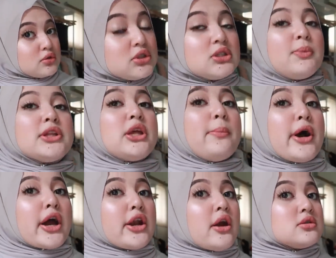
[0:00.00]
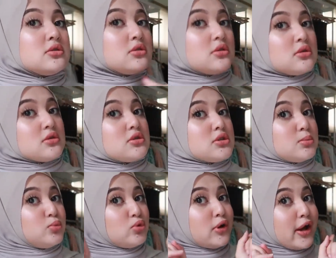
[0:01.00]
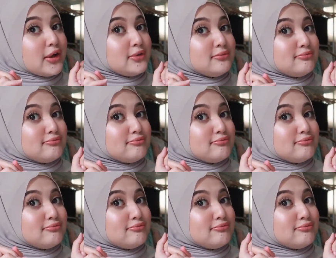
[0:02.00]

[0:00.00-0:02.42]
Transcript: Sebab tak makan nasi sebulan.